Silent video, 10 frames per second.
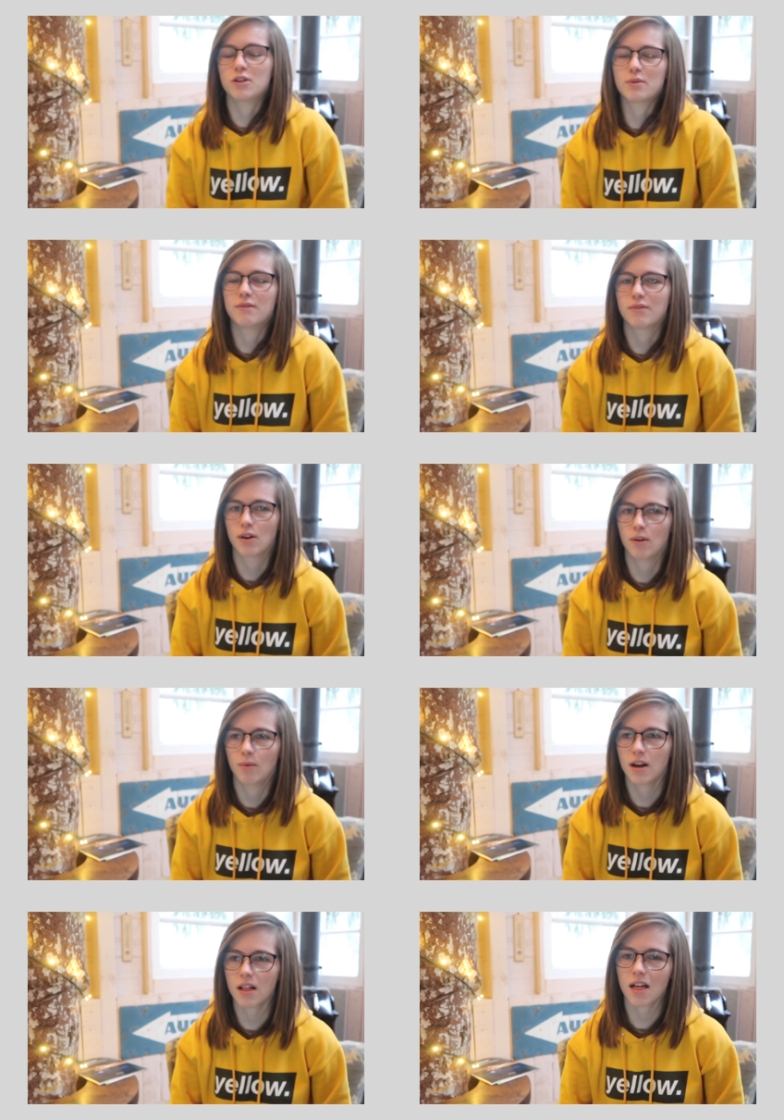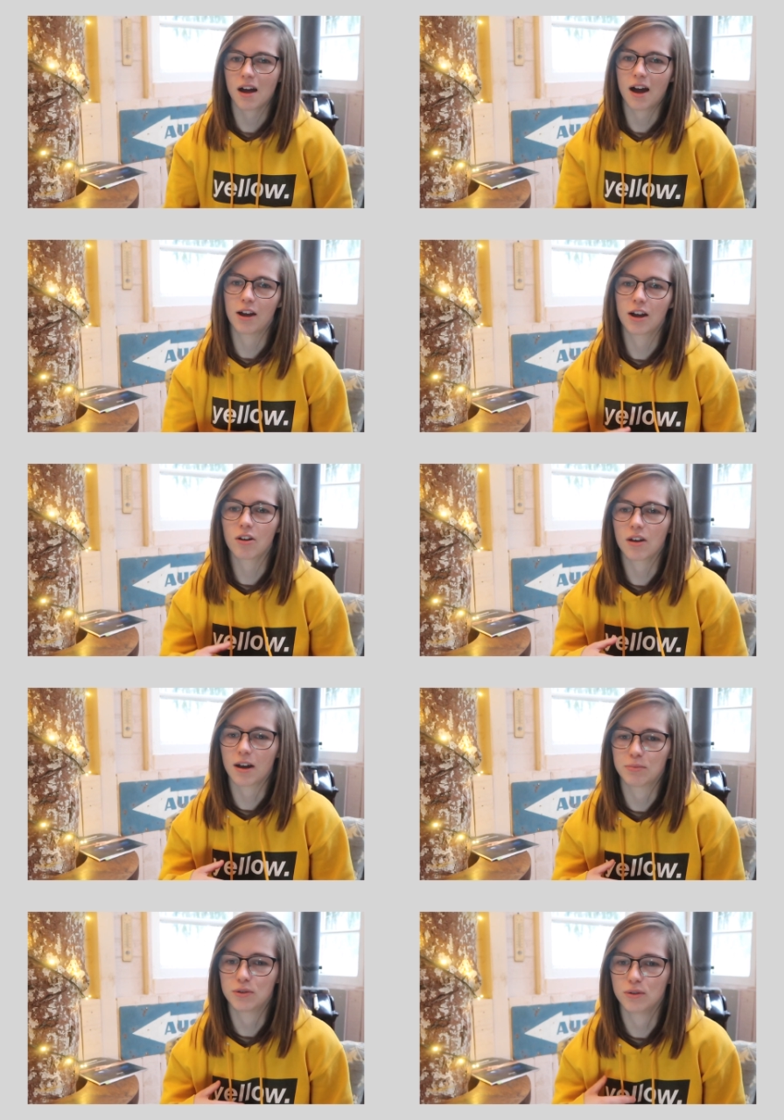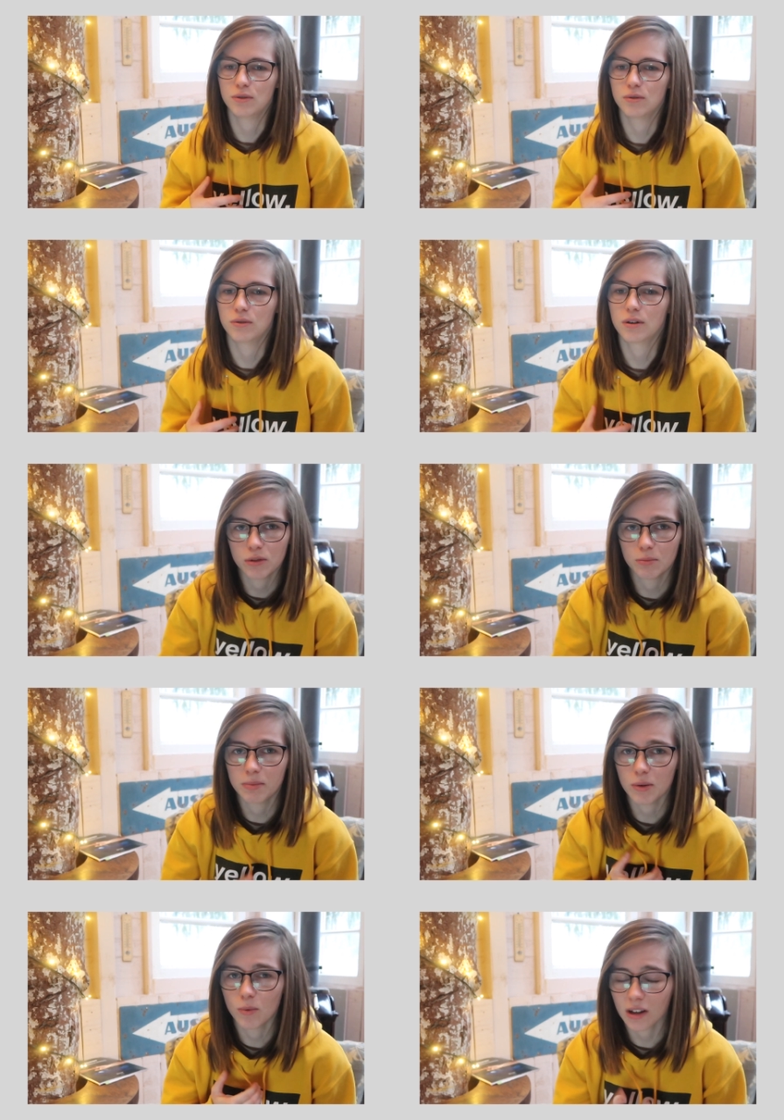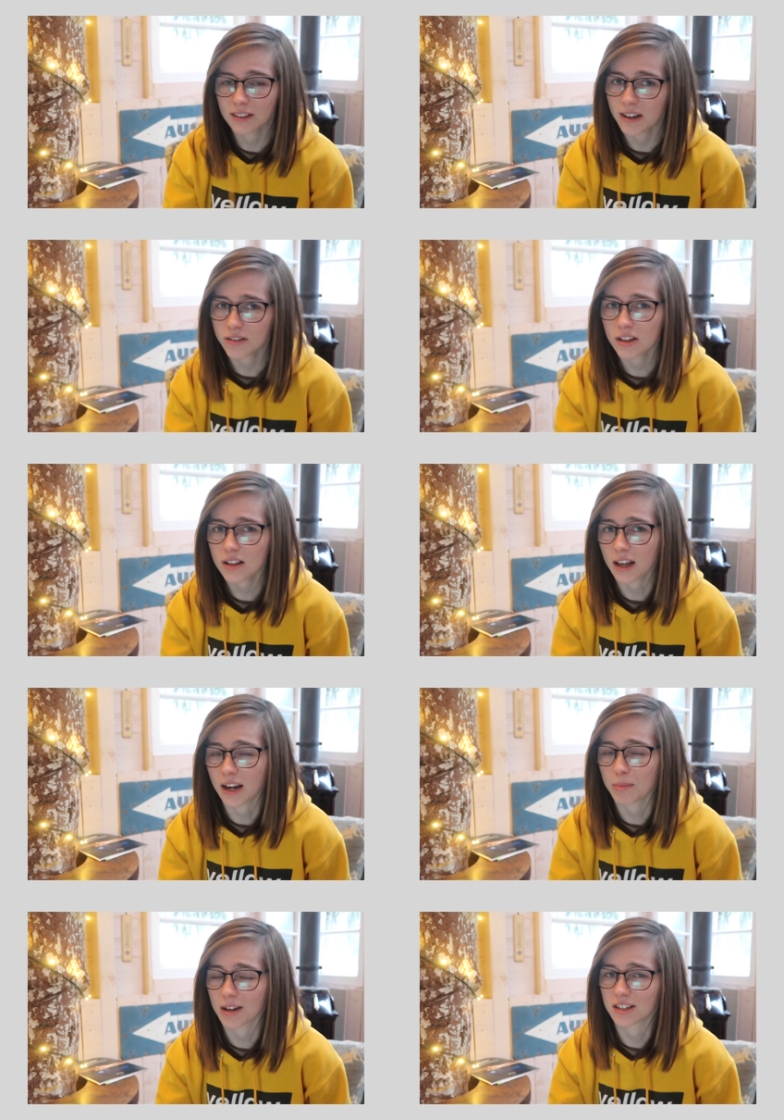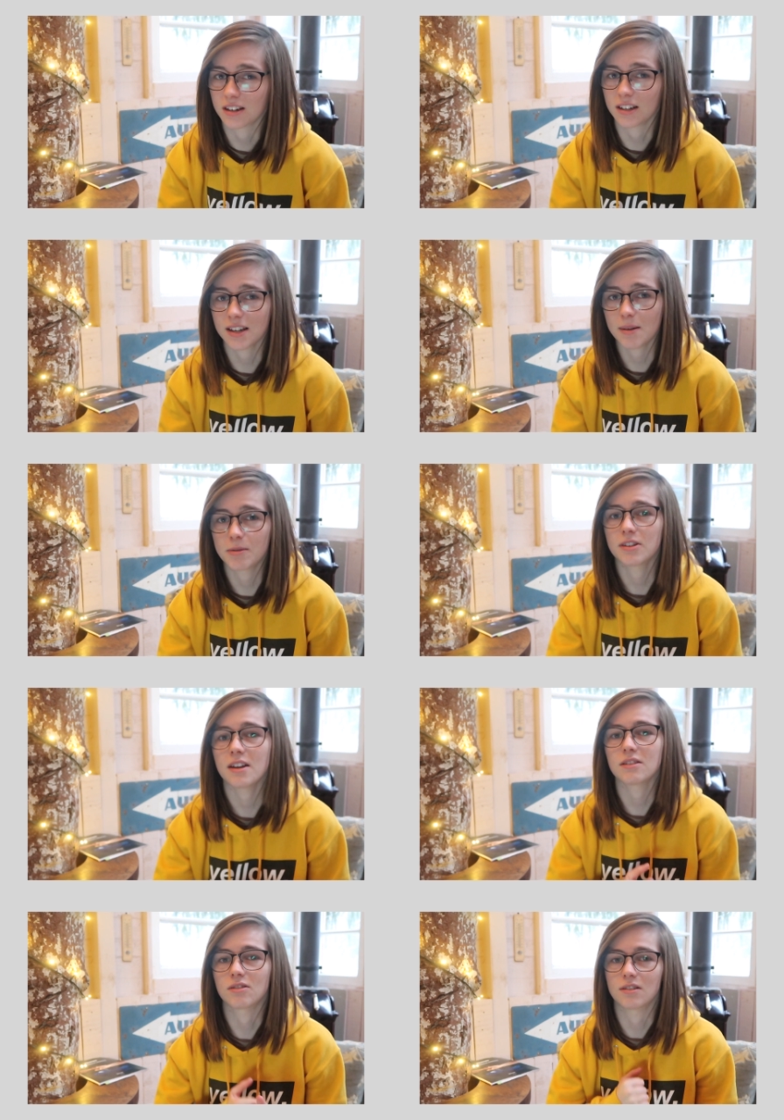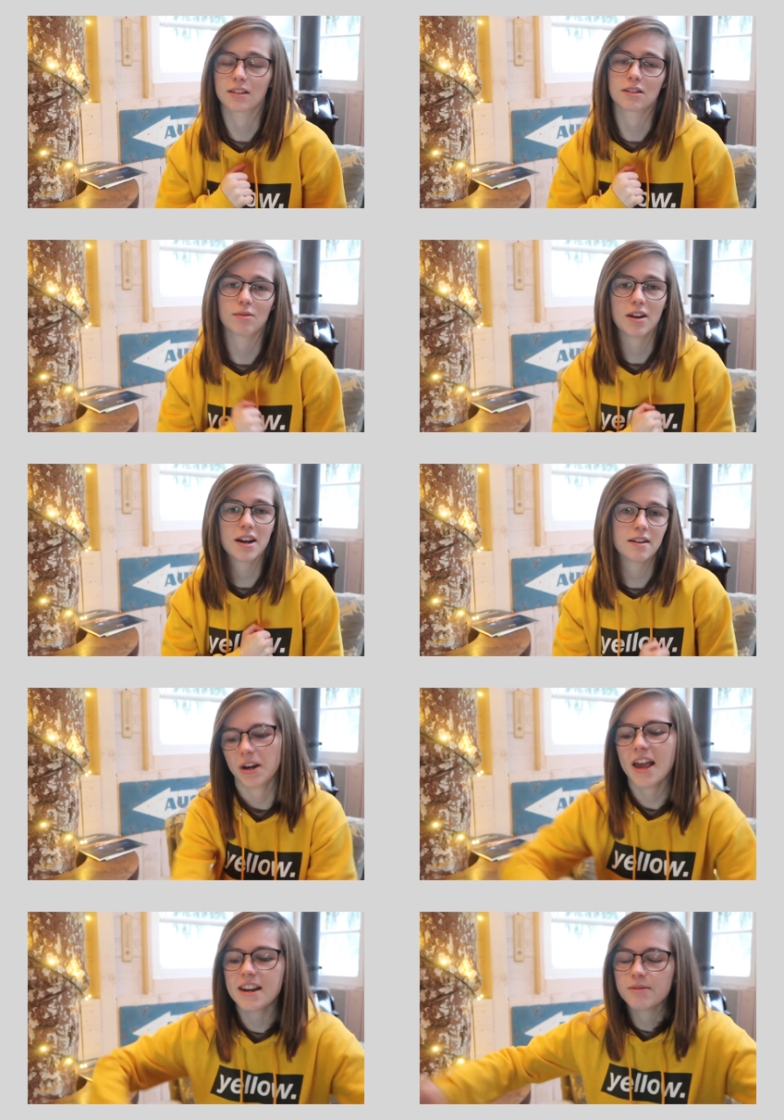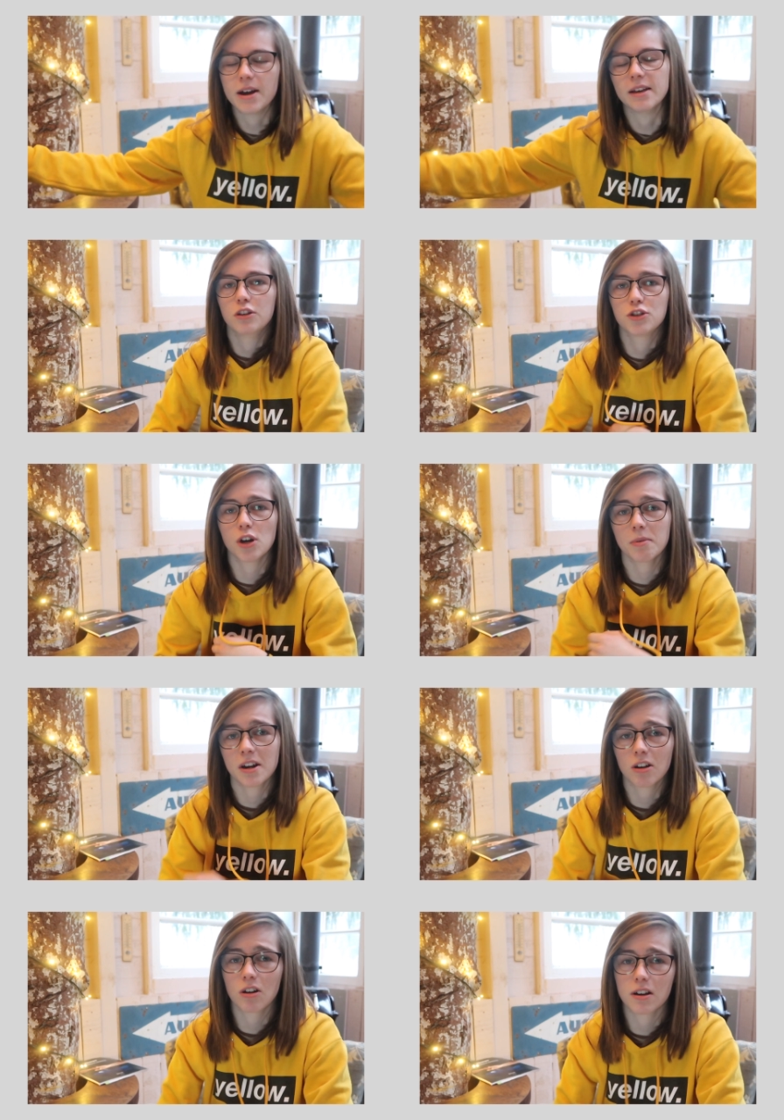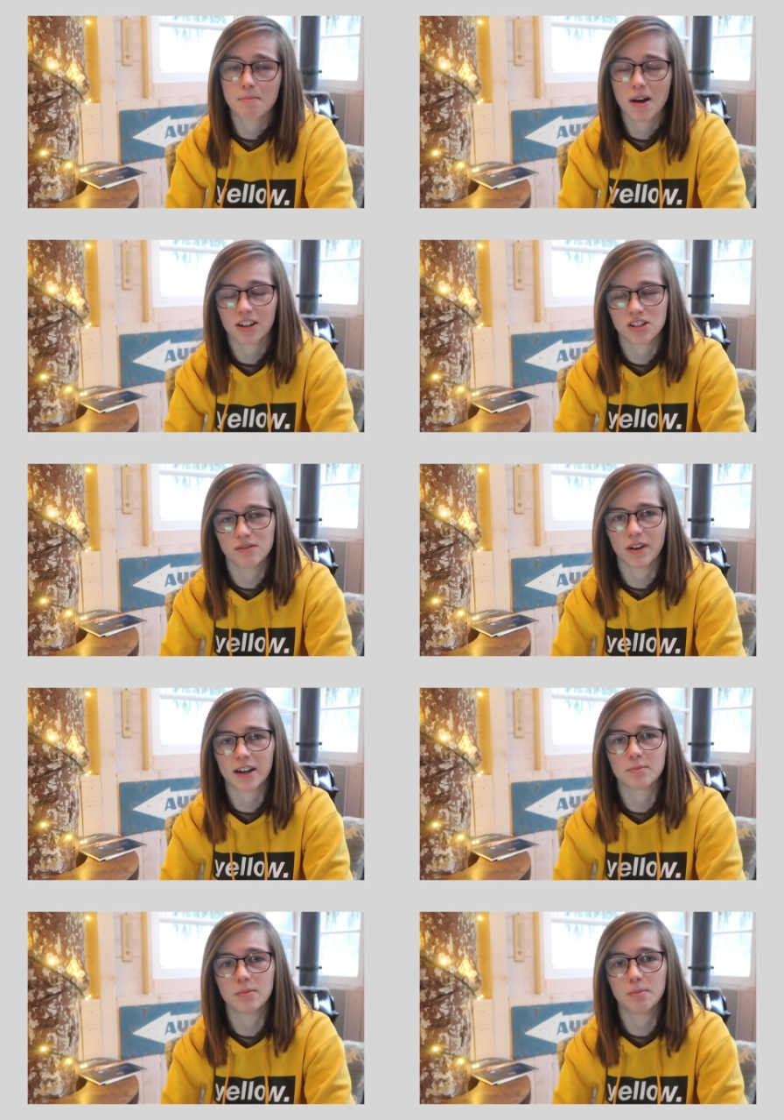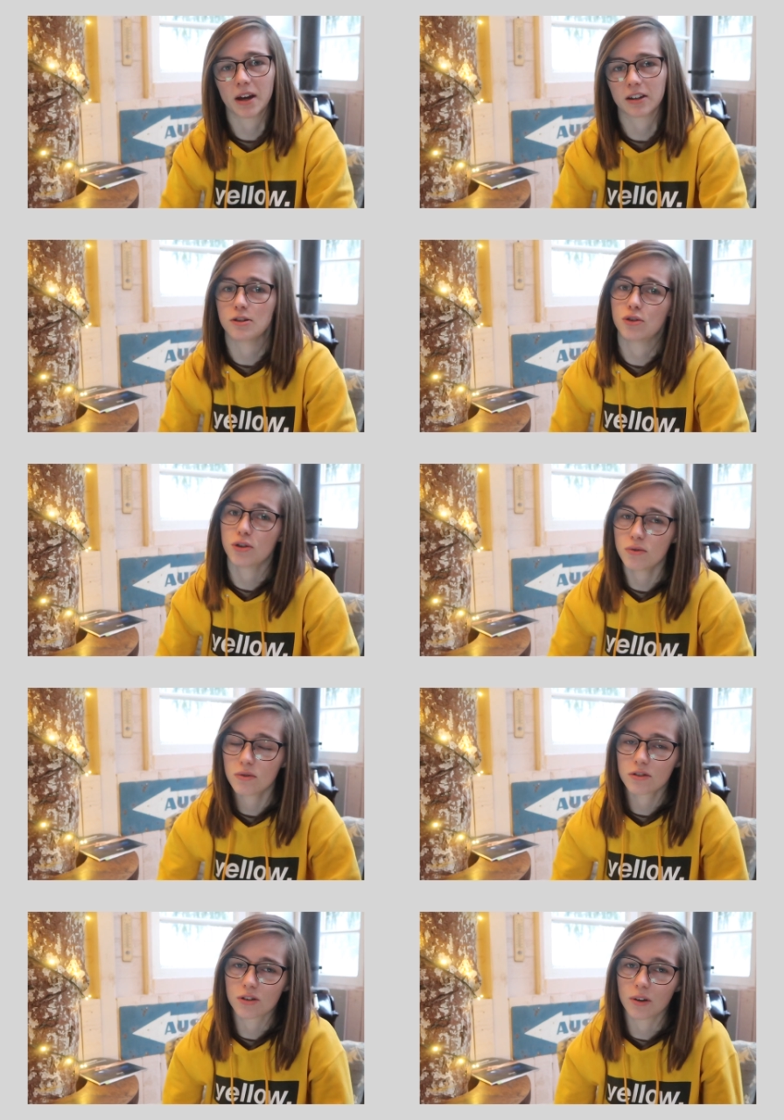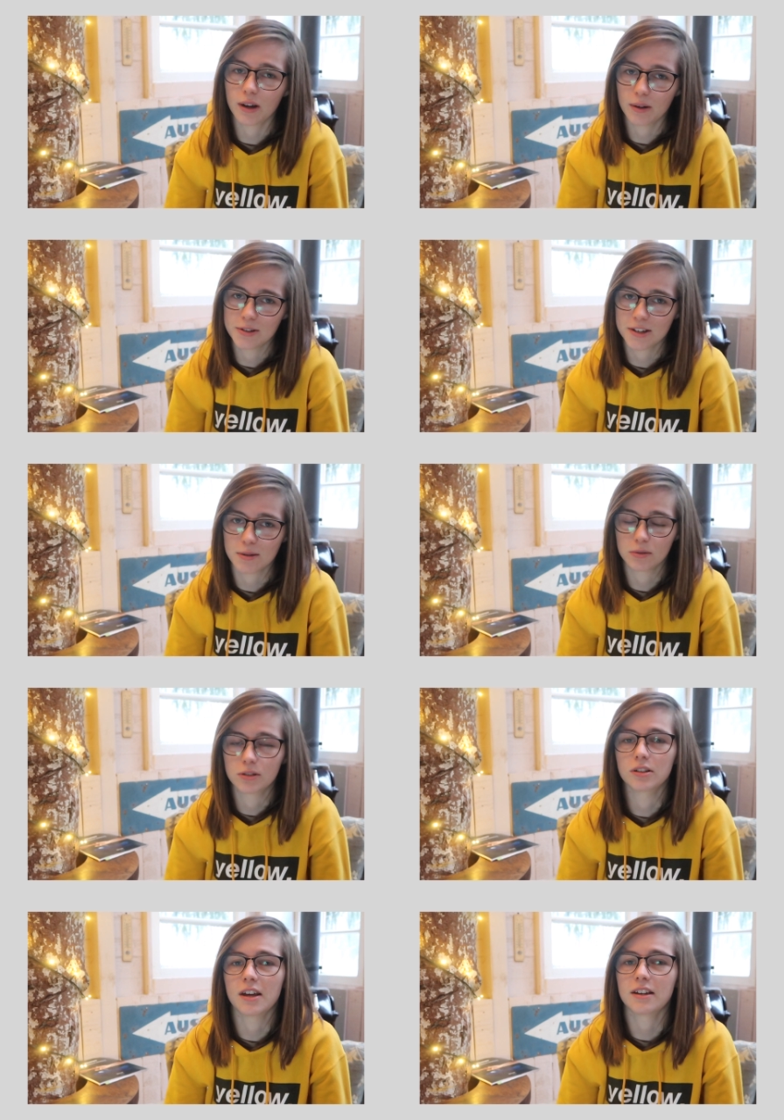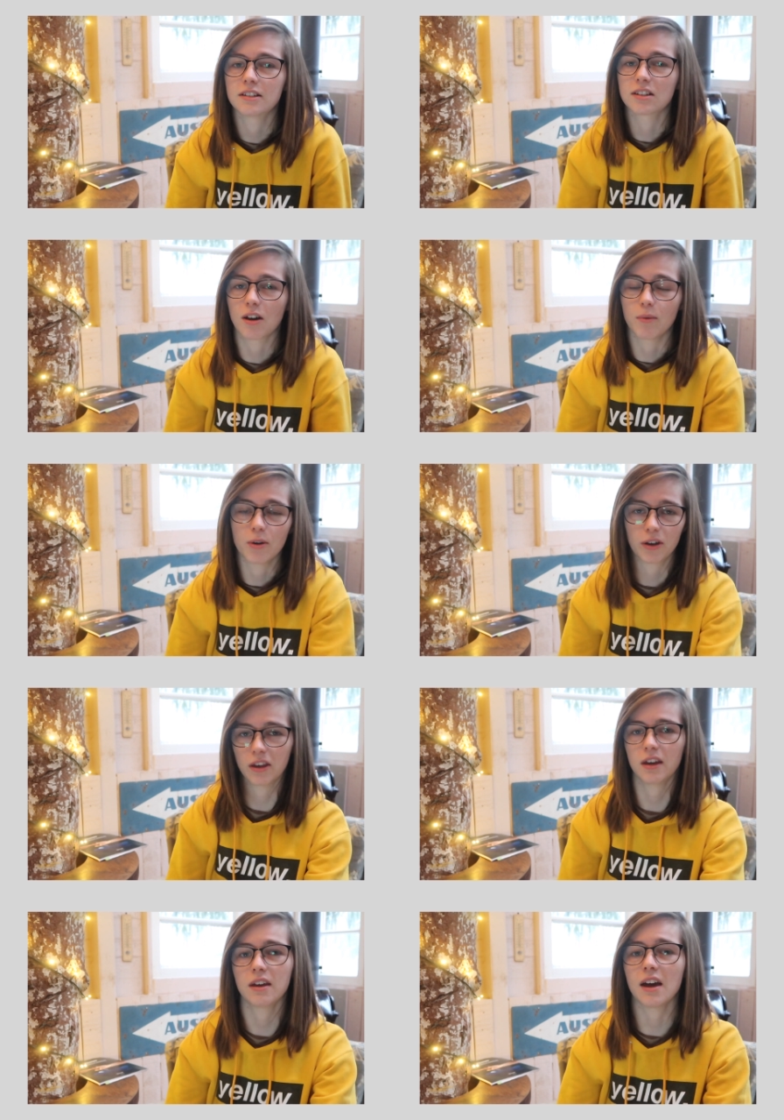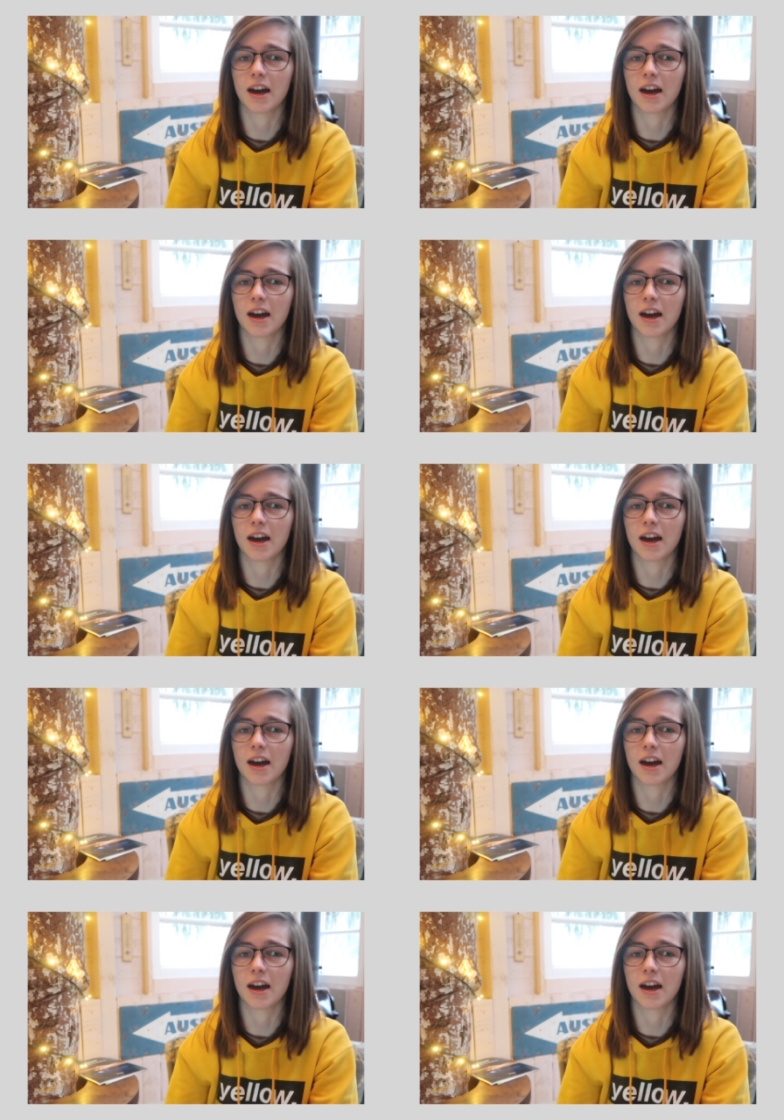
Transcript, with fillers: which went very well. I got up to the B1 level and I passed an exam on that, so that's great. But anyway, the job that I got in March invited me back in June, so I was able to then start working,